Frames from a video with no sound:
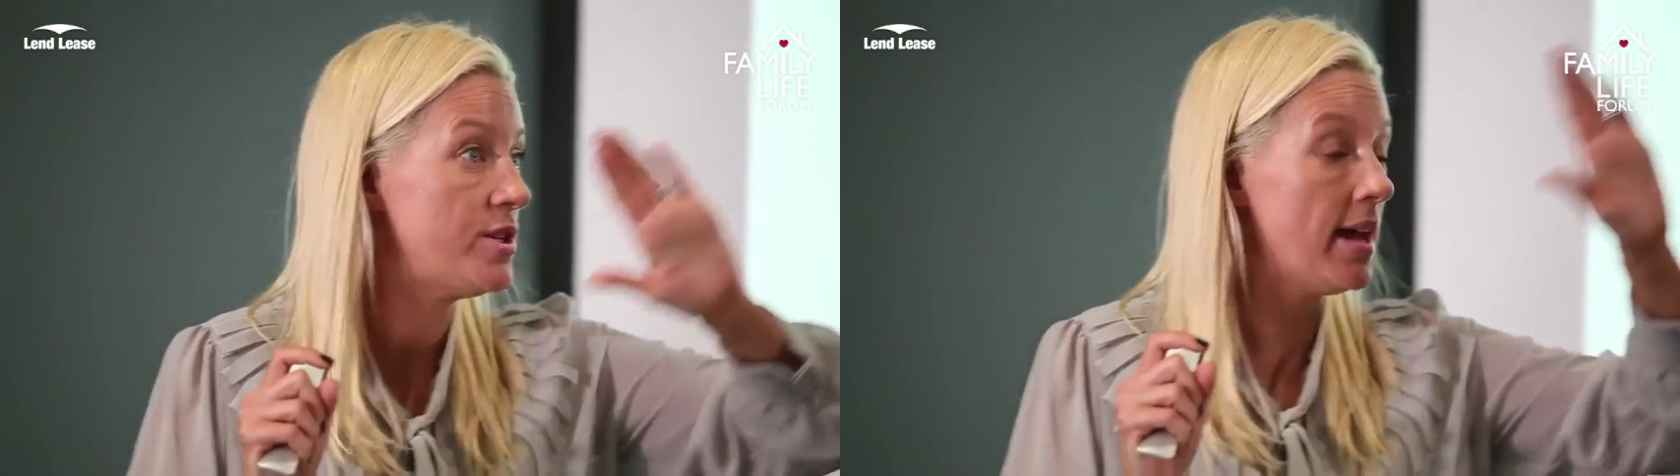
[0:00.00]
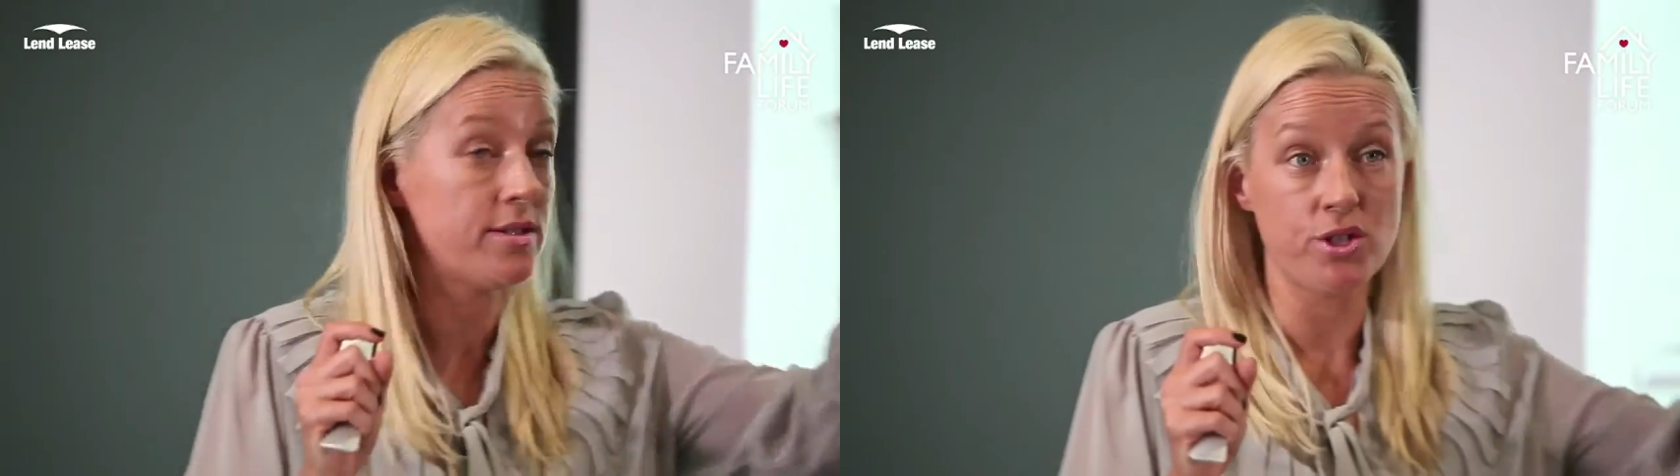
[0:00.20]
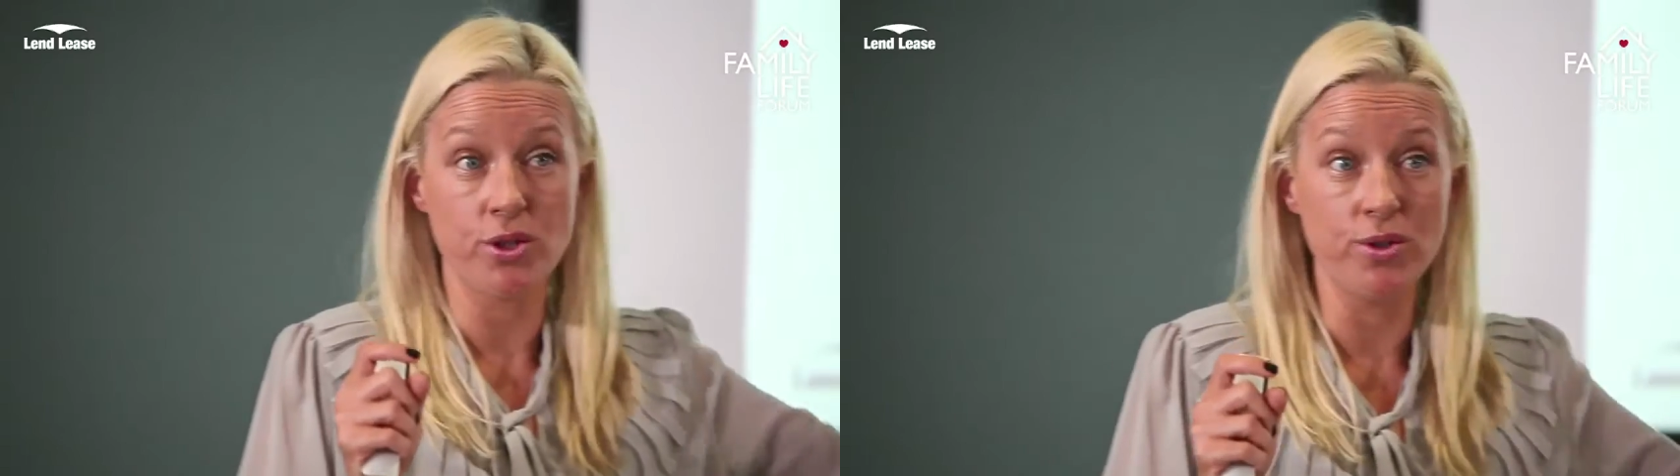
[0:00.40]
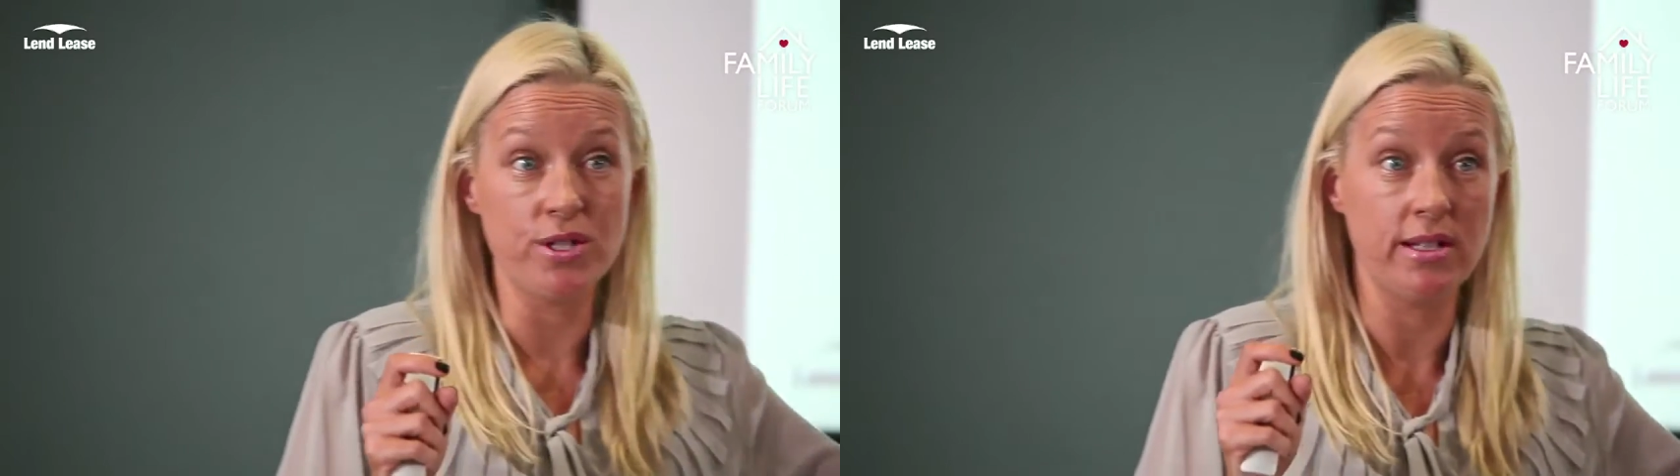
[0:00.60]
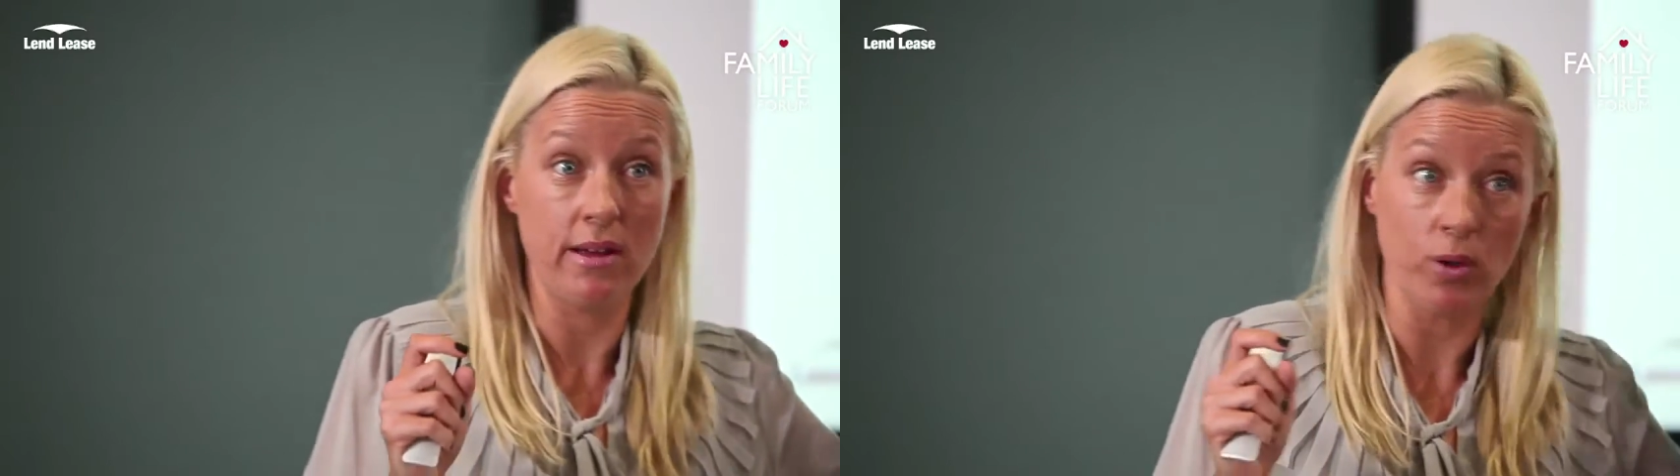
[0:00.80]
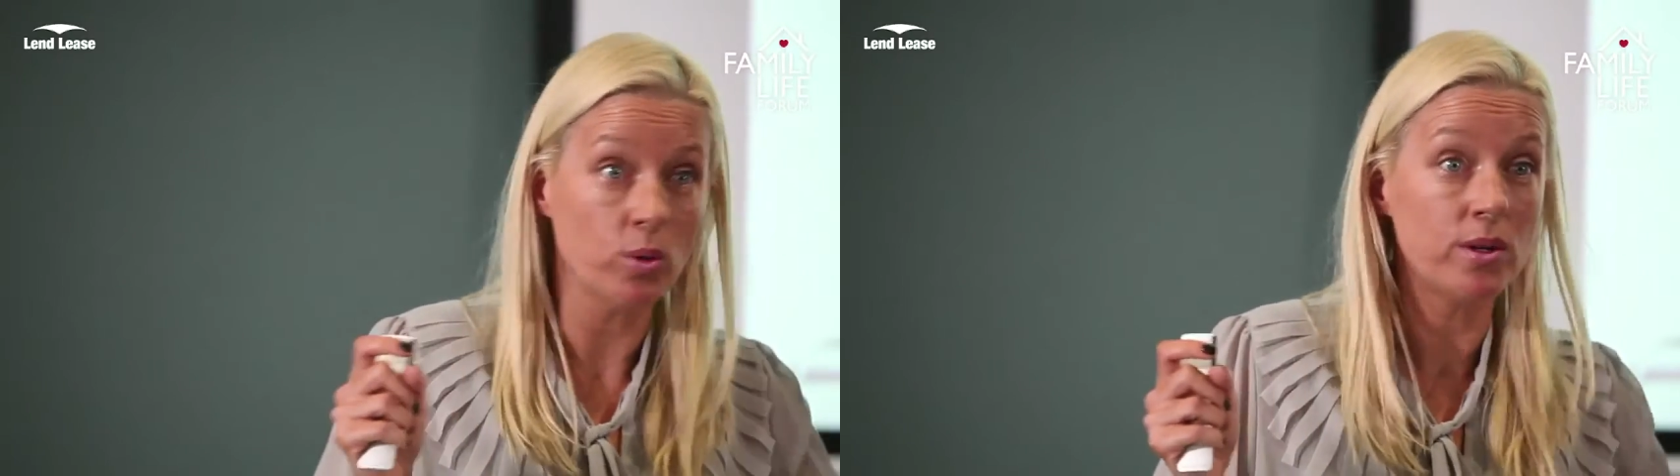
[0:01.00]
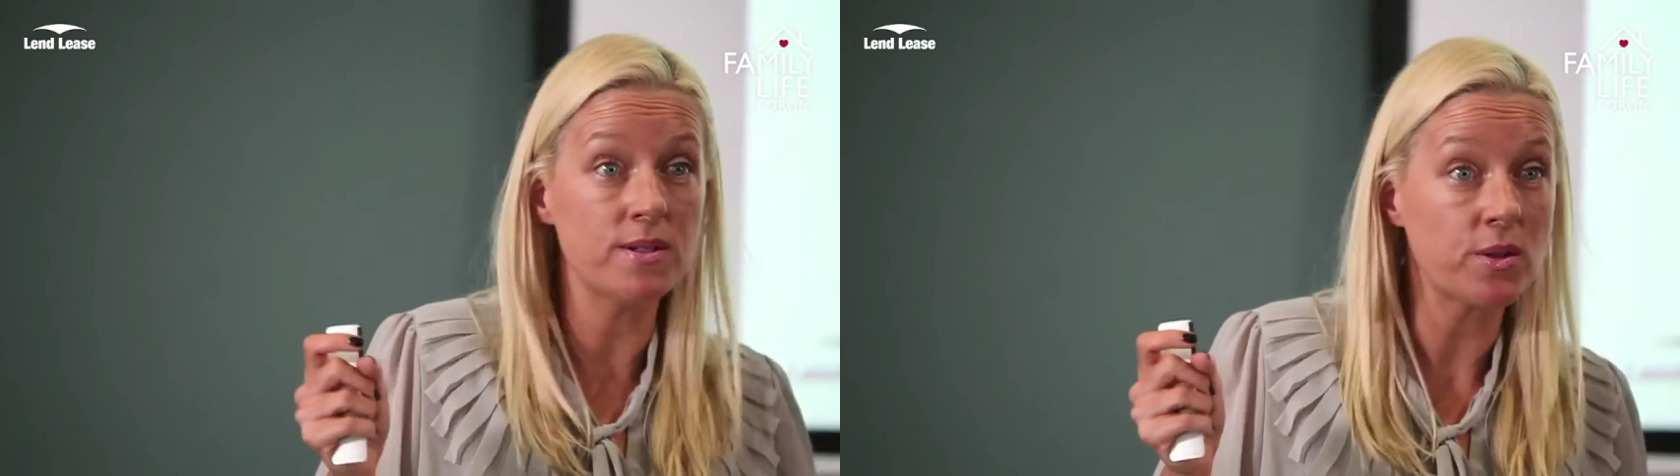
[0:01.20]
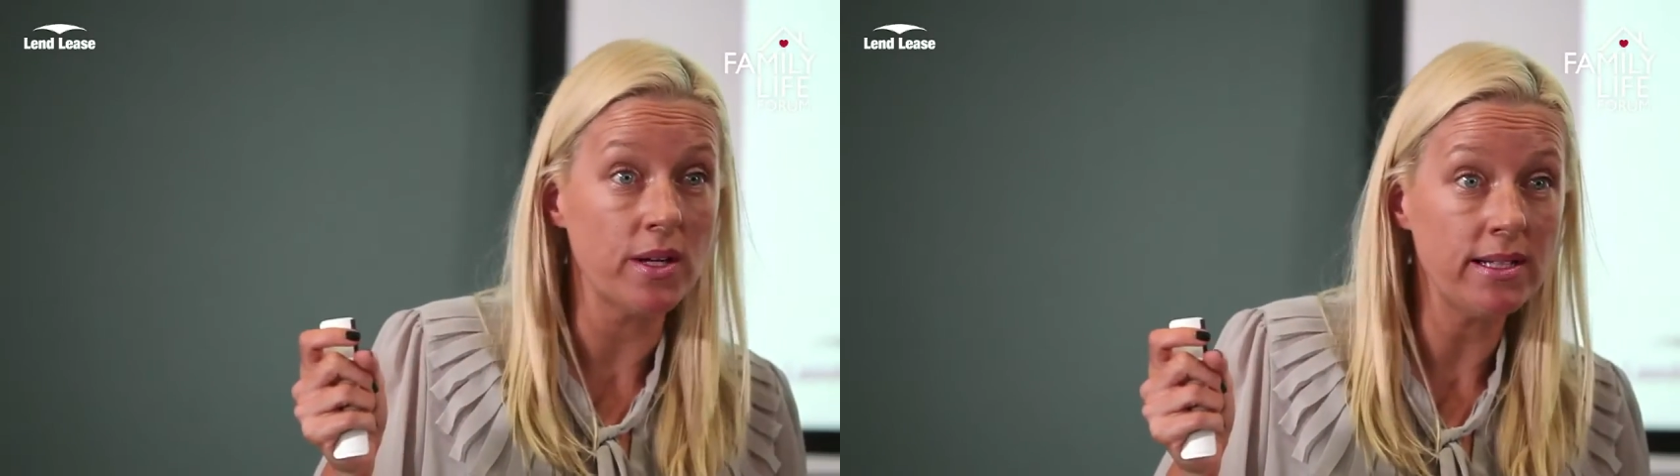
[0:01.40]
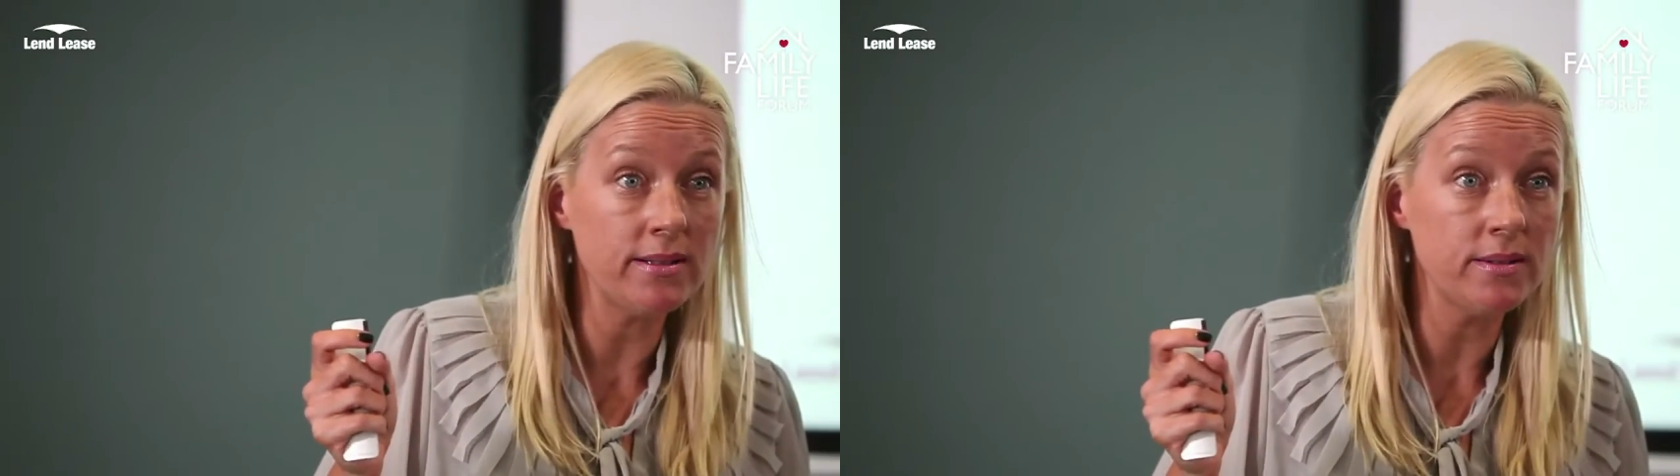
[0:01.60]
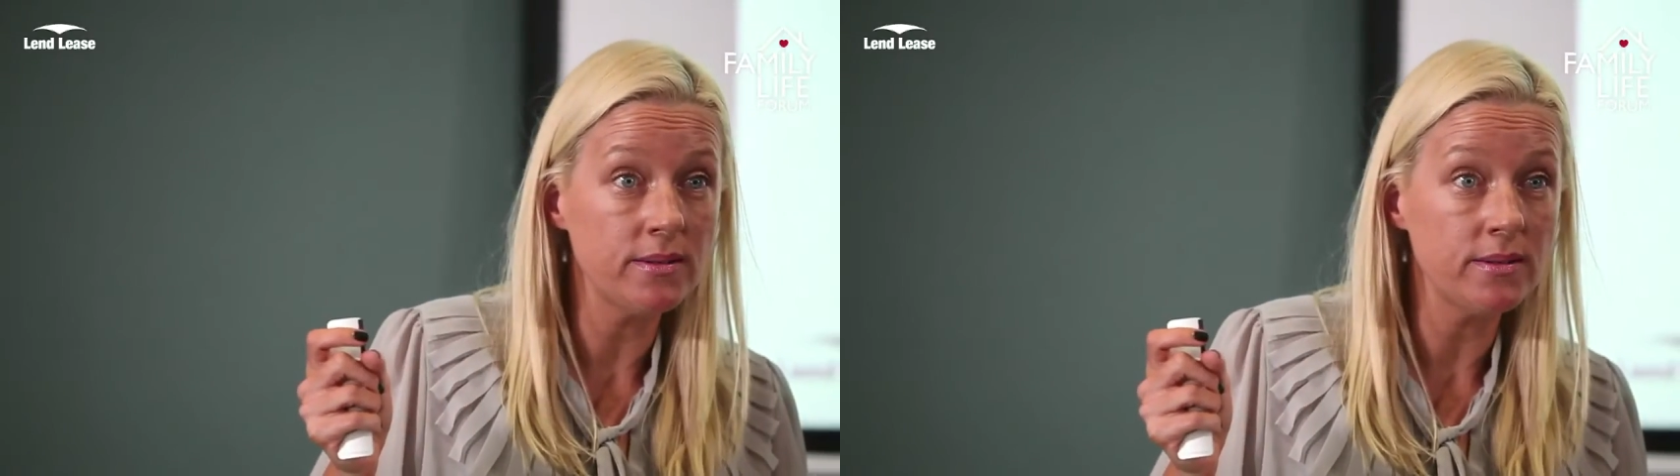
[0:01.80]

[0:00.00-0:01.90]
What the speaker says: under 2 to never look at a screen